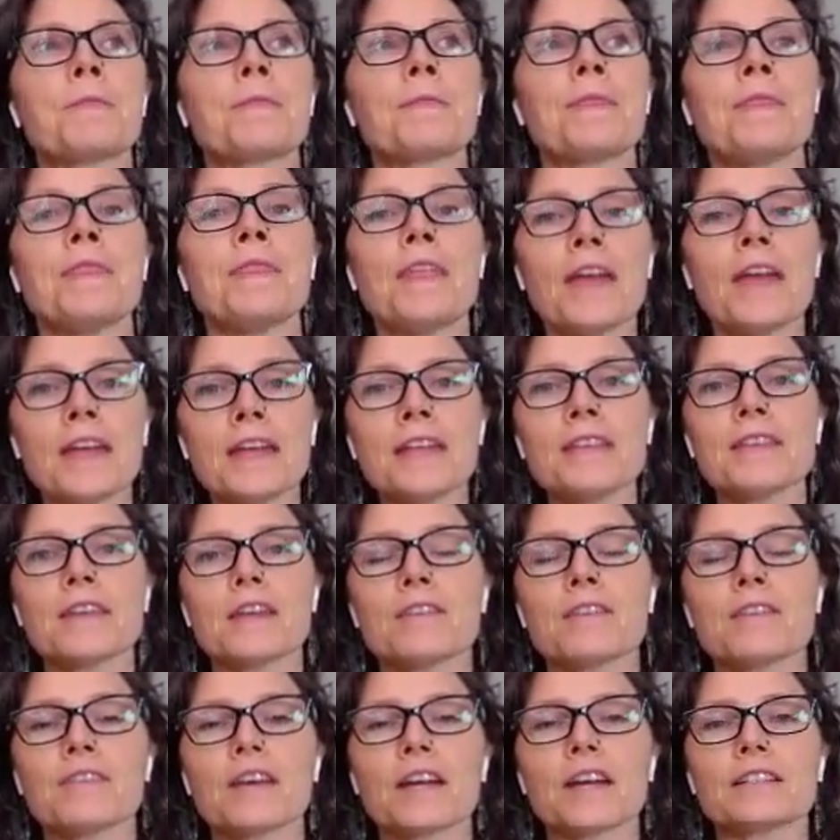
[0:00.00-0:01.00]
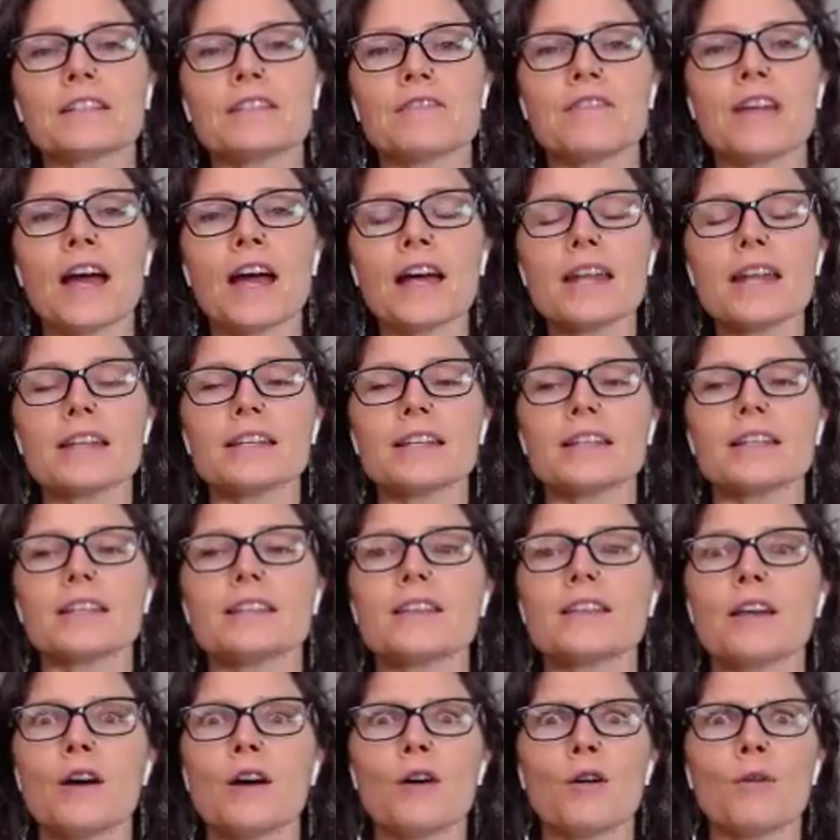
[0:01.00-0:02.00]
then the effect of that
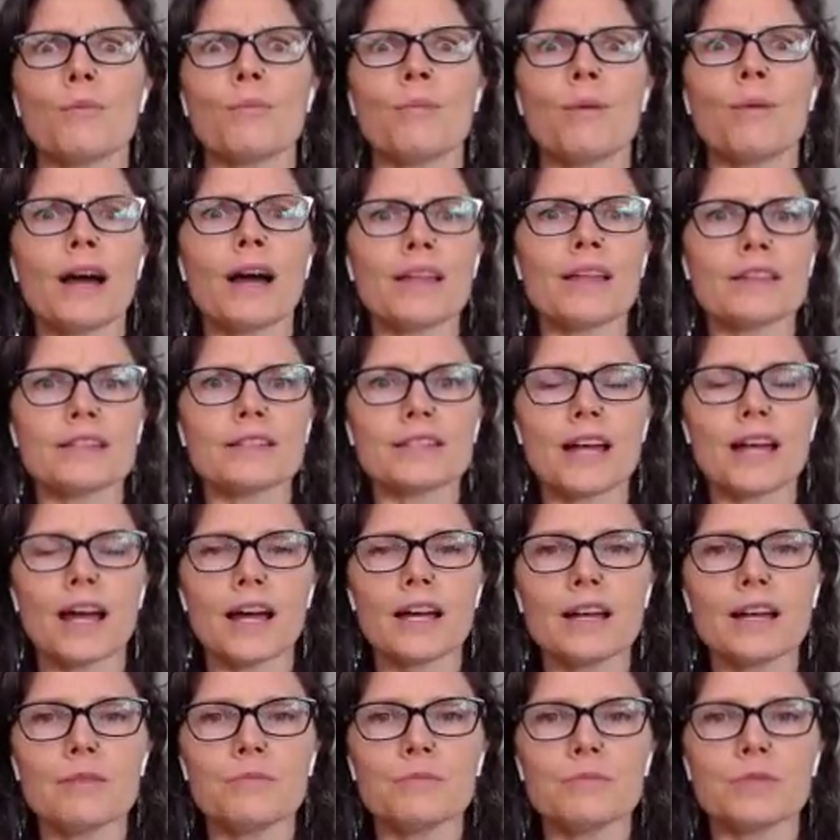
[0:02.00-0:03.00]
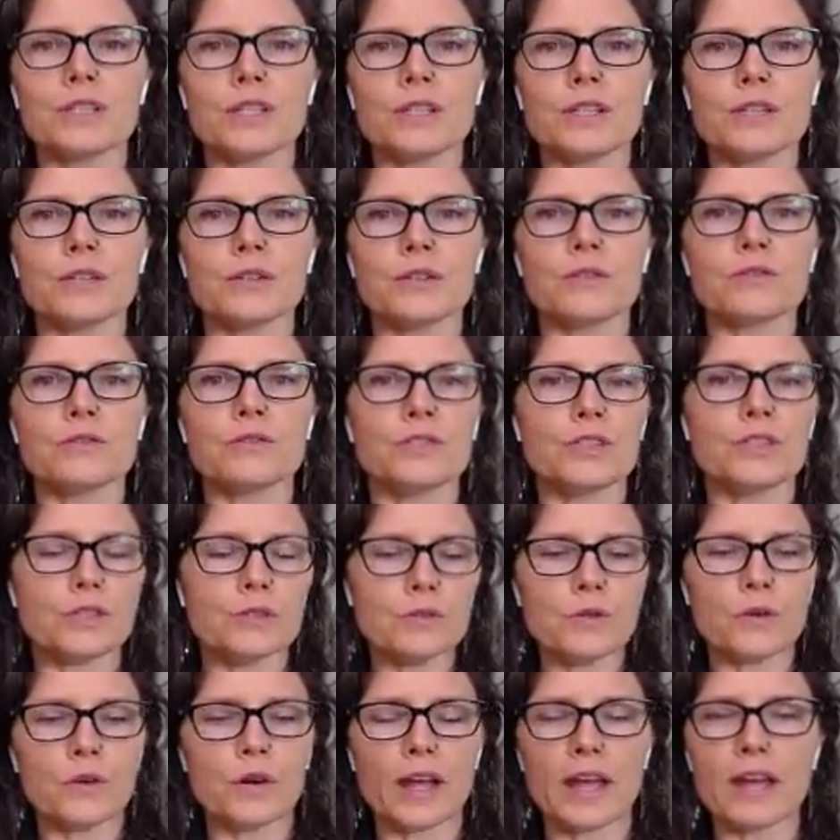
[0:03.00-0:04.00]
is, by the time you
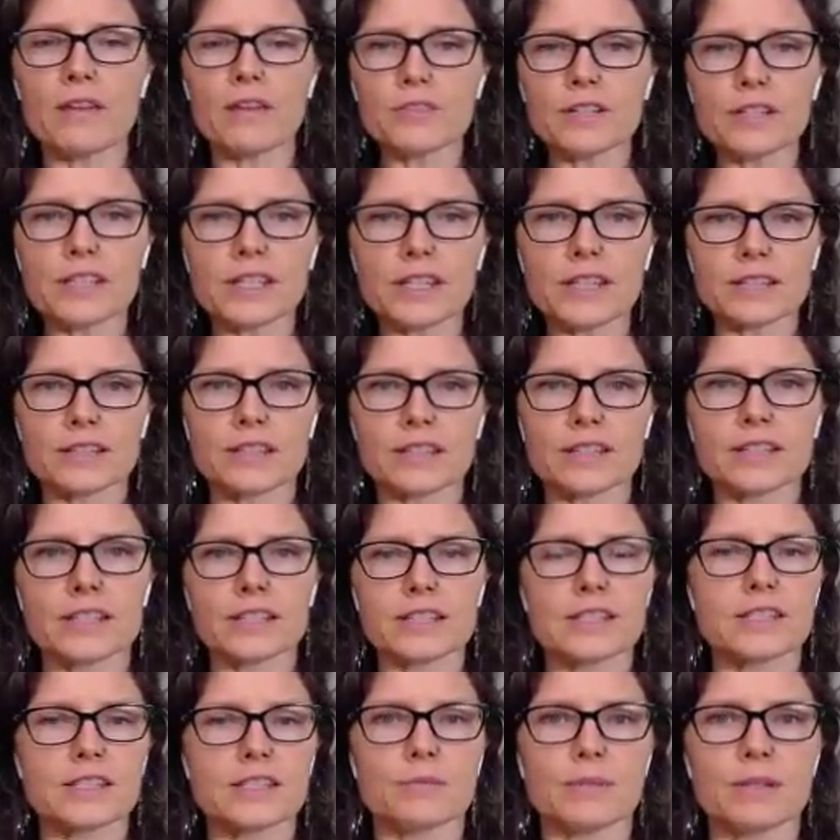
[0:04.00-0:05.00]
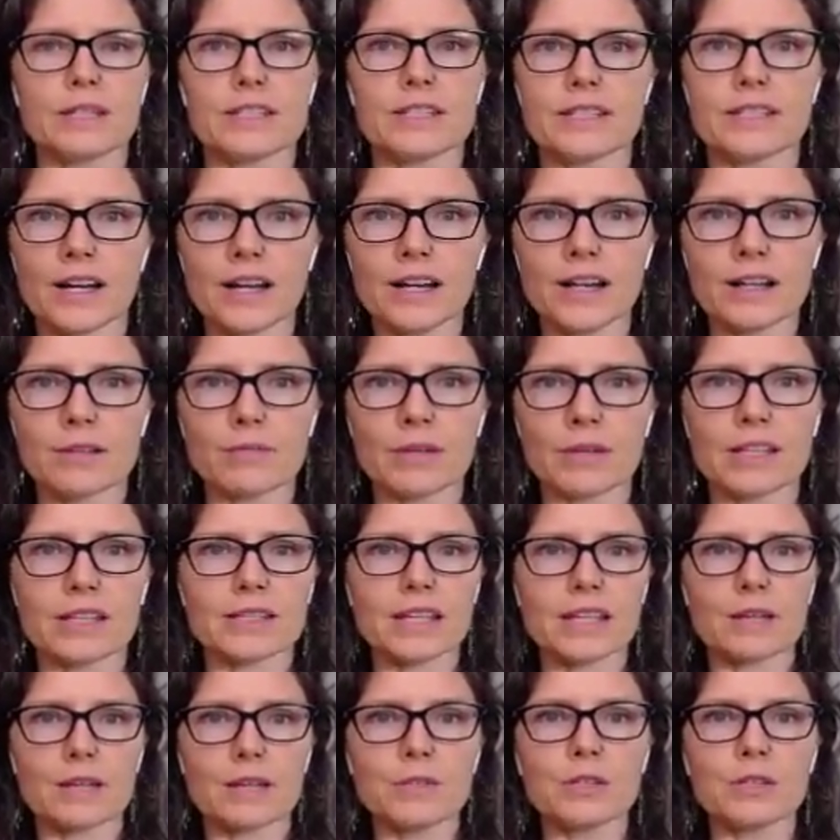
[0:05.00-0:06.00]
do everything that needs to be done, by the
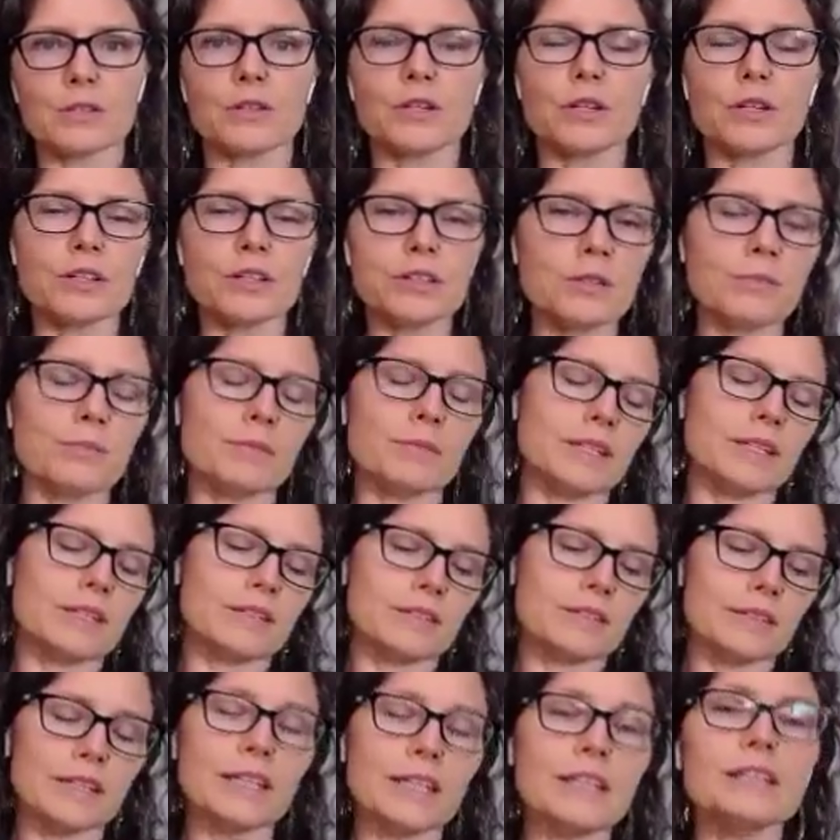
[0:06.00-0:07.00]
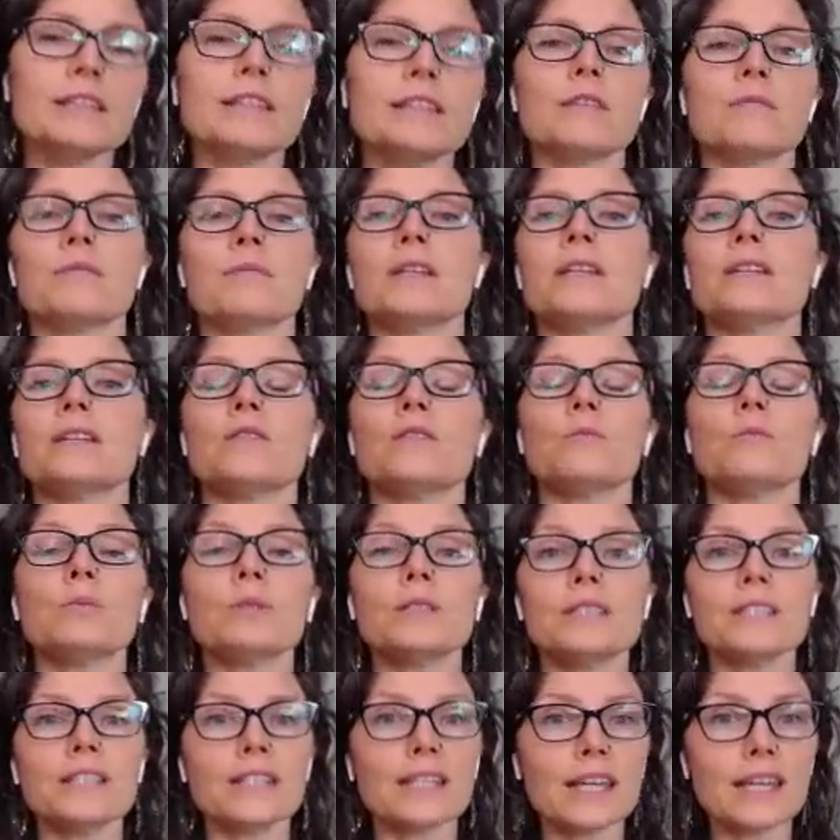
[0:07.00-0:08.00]
time you cook the meal, eat the meal,
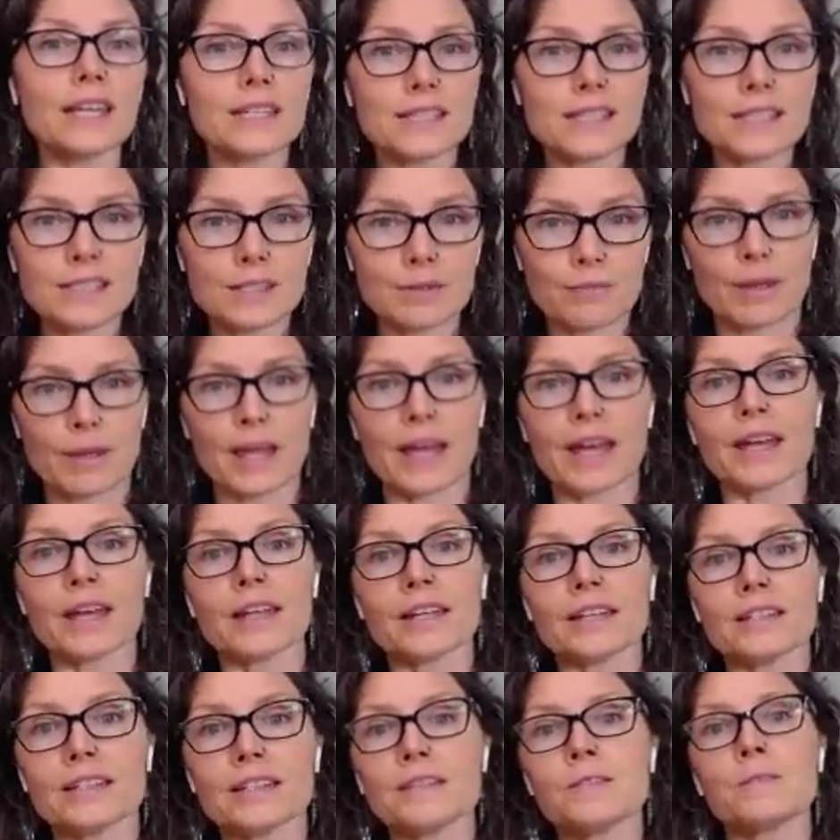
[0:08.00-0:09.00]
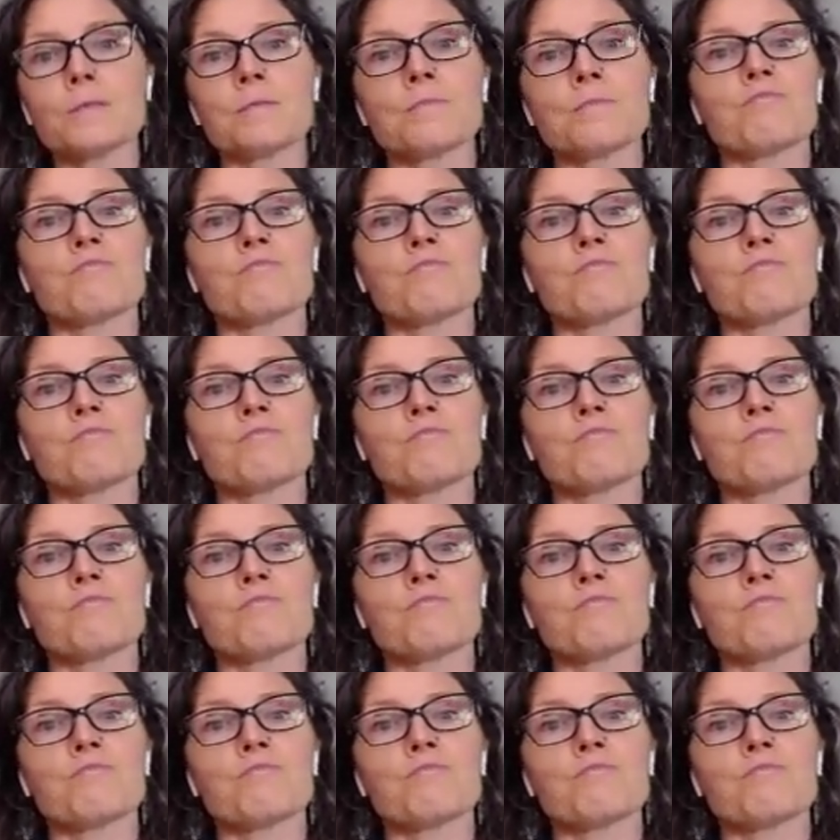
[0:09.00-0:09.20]
put the kids to bed,